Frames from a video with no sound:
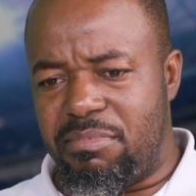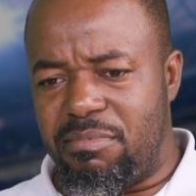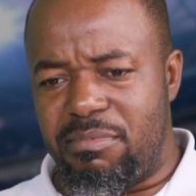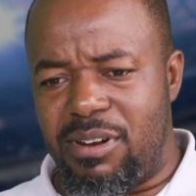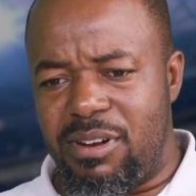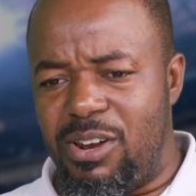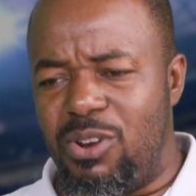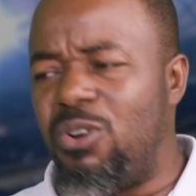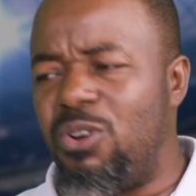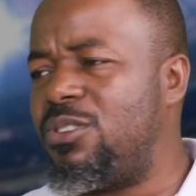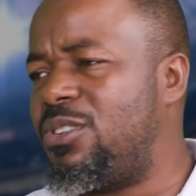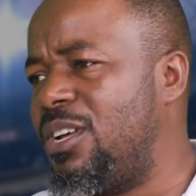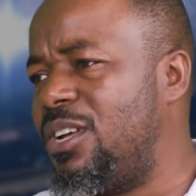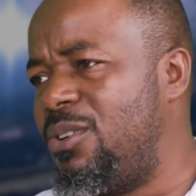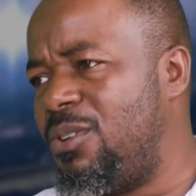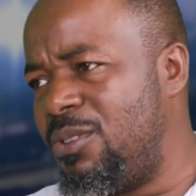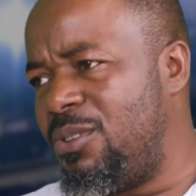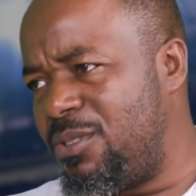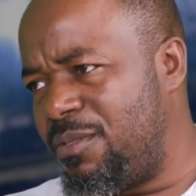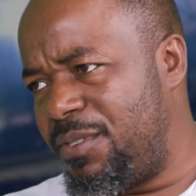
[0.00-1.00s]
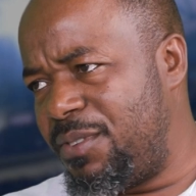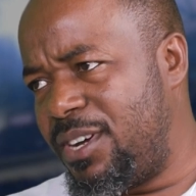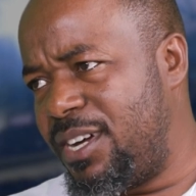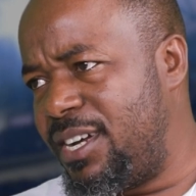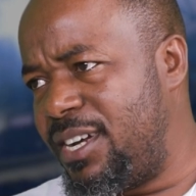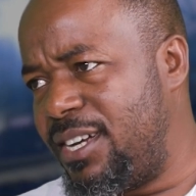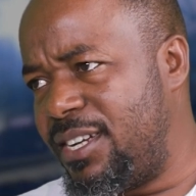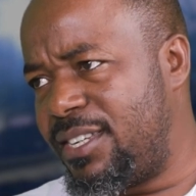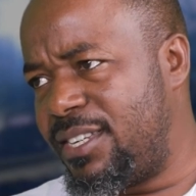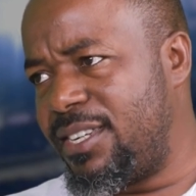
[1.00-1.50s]
Loads and loads of
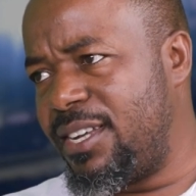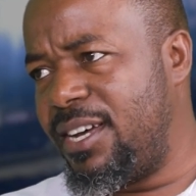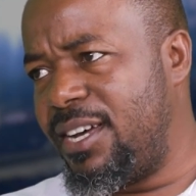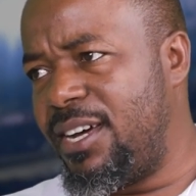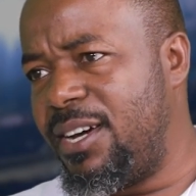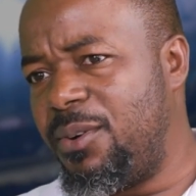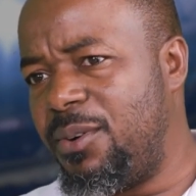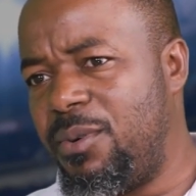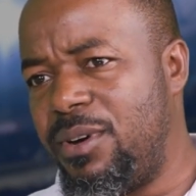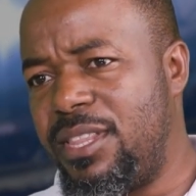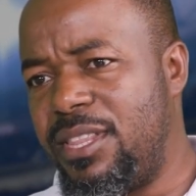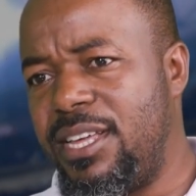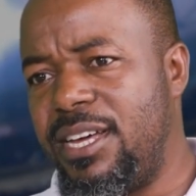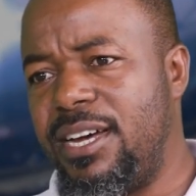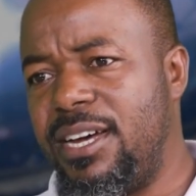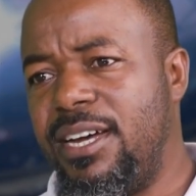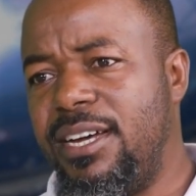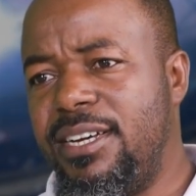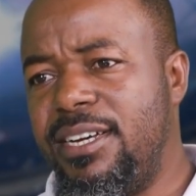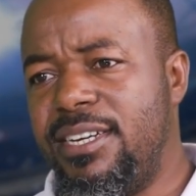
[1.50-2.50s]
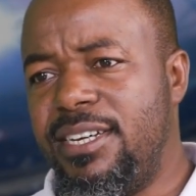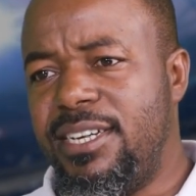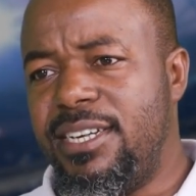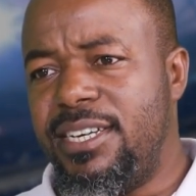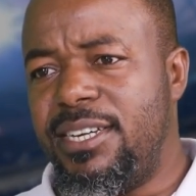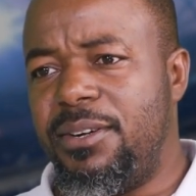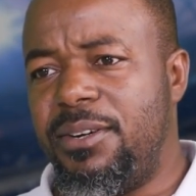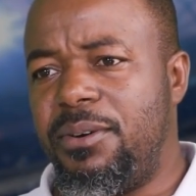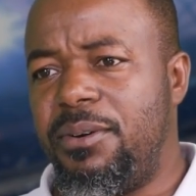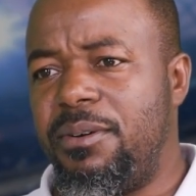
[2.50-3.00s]
Ugandans who are there.
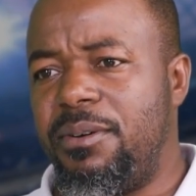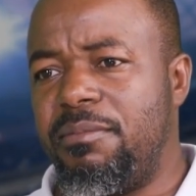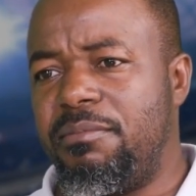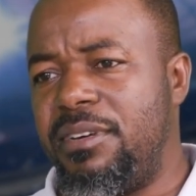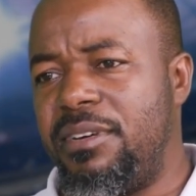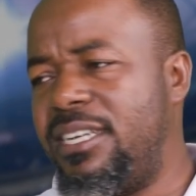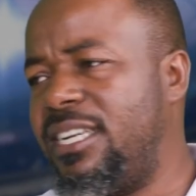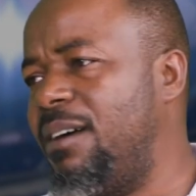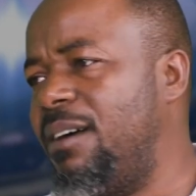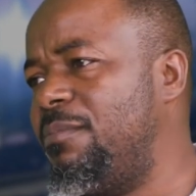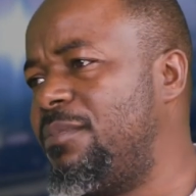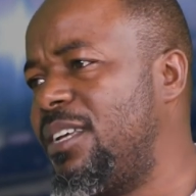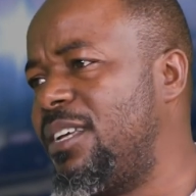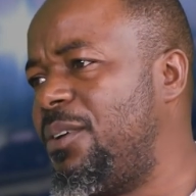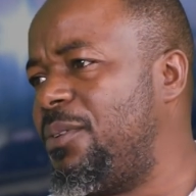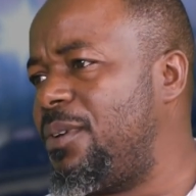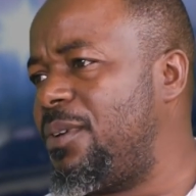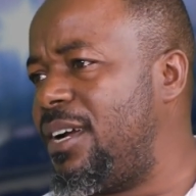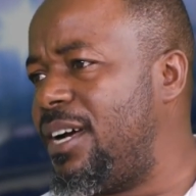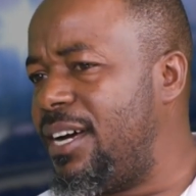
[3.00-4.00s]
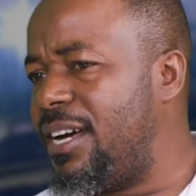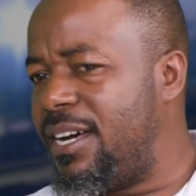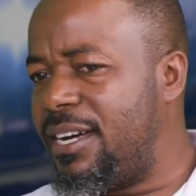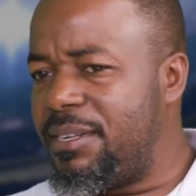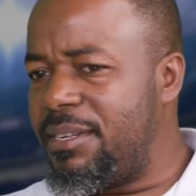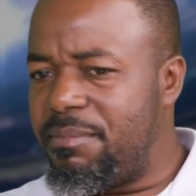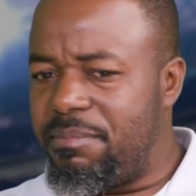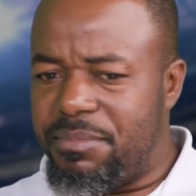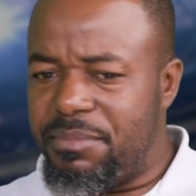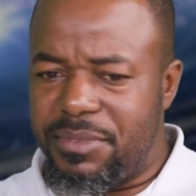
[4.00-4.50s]
Edgar
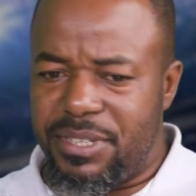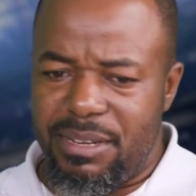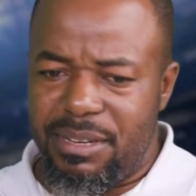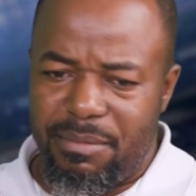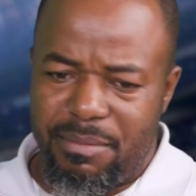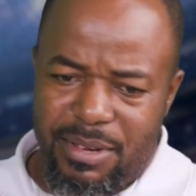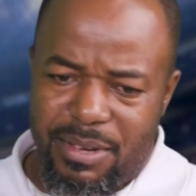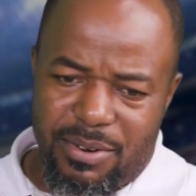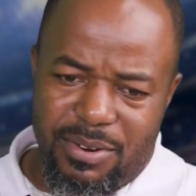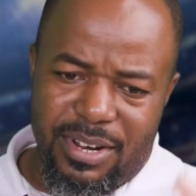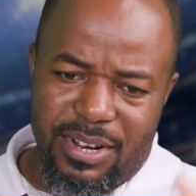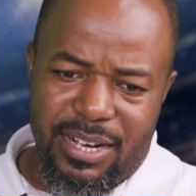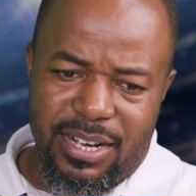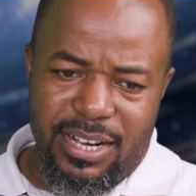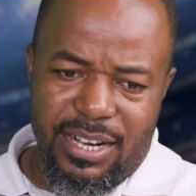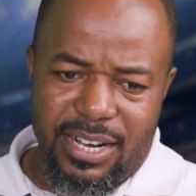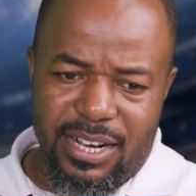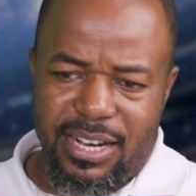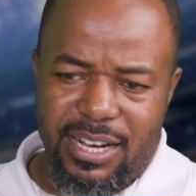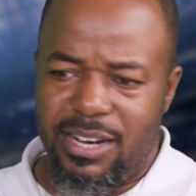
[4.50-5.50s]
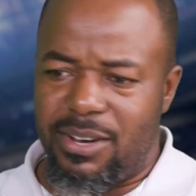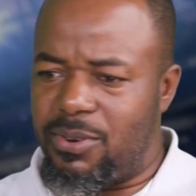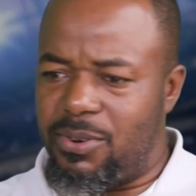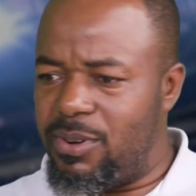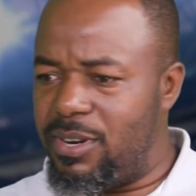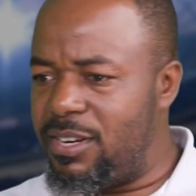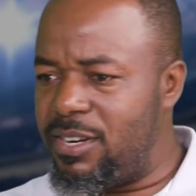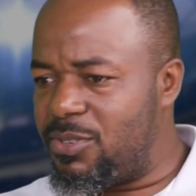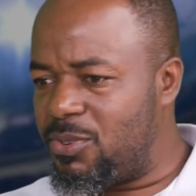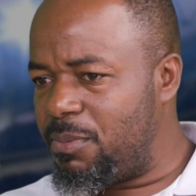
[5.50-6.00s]
Mzaura, Jembe Ruhanga,
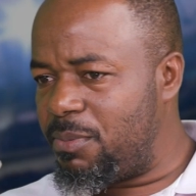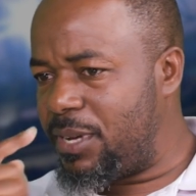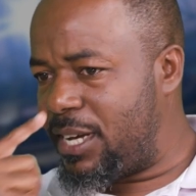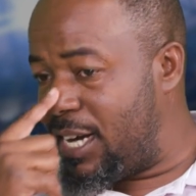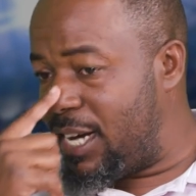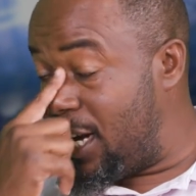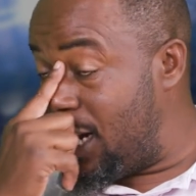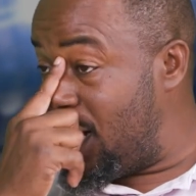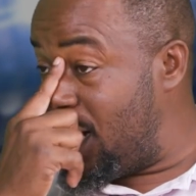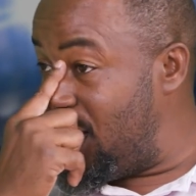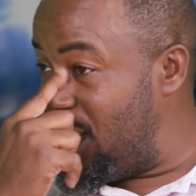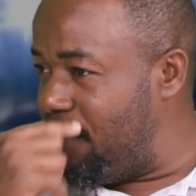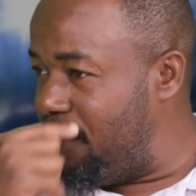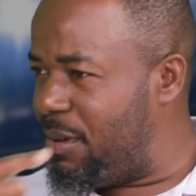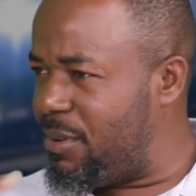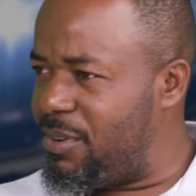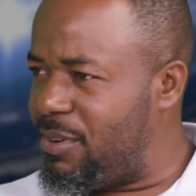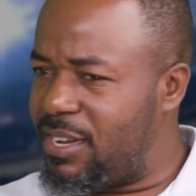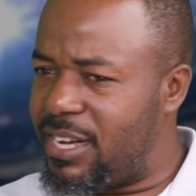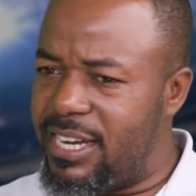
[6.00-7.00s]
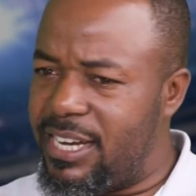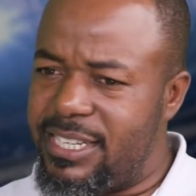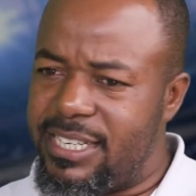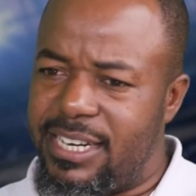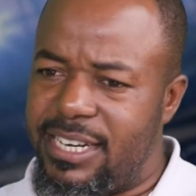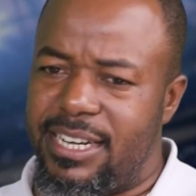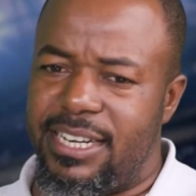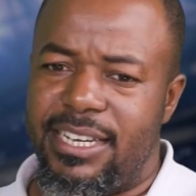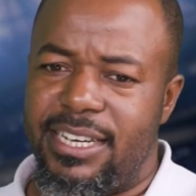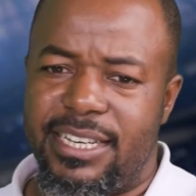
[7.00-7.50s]
Colin Subika, Emmanuel
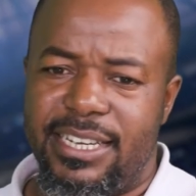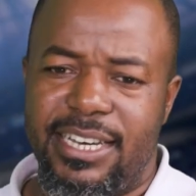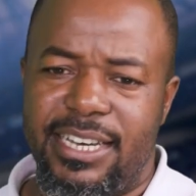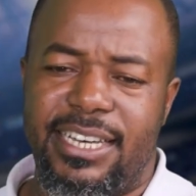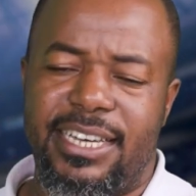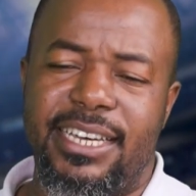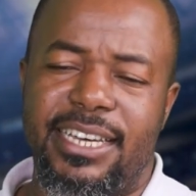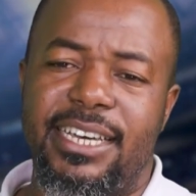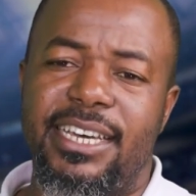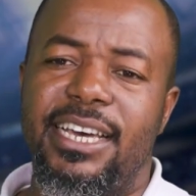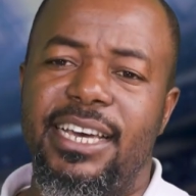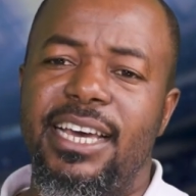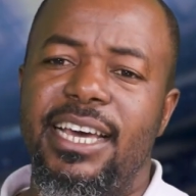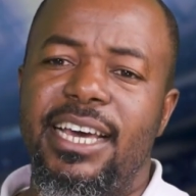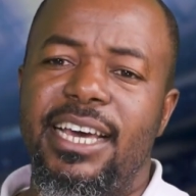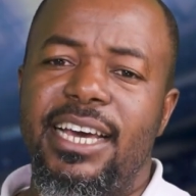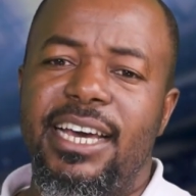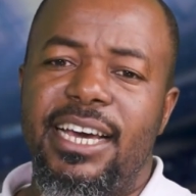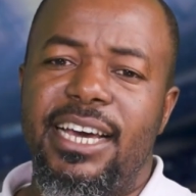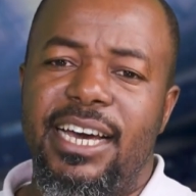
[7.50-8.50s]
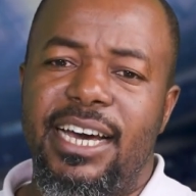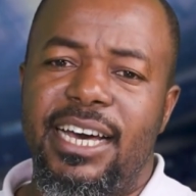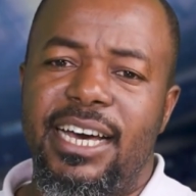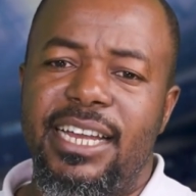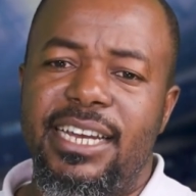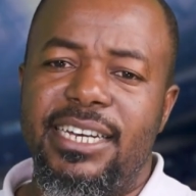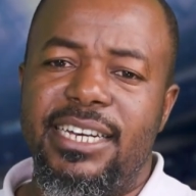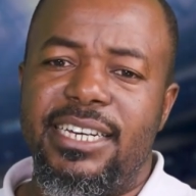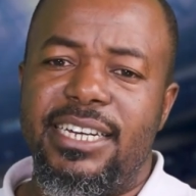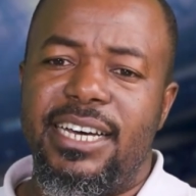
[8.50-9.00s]
Kaitare, Keke,
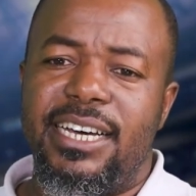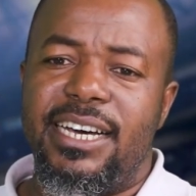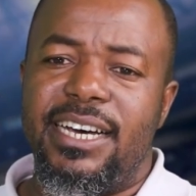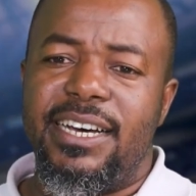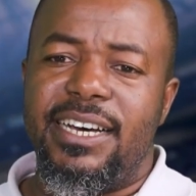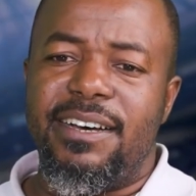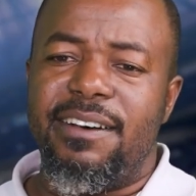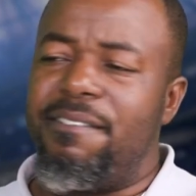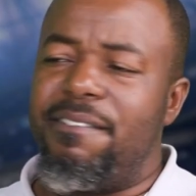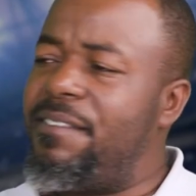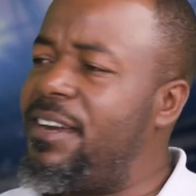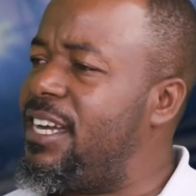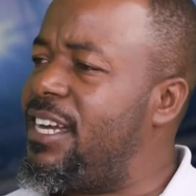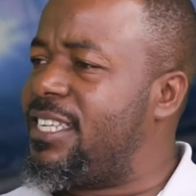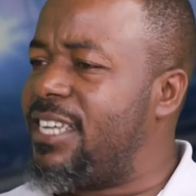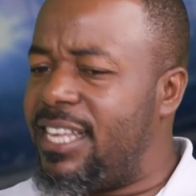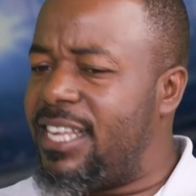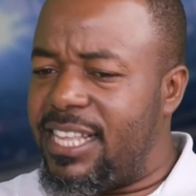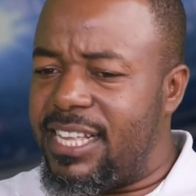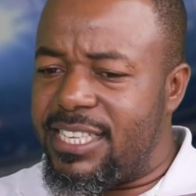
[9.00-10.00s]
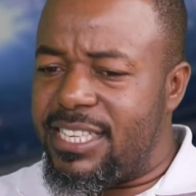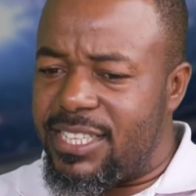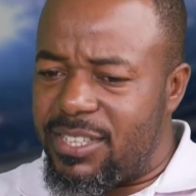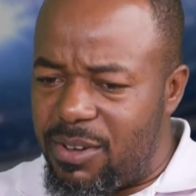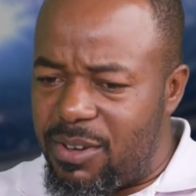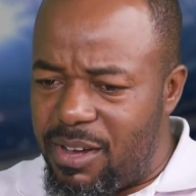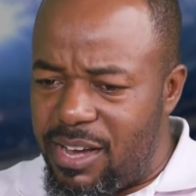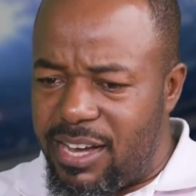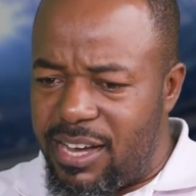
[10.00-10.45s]
and various others.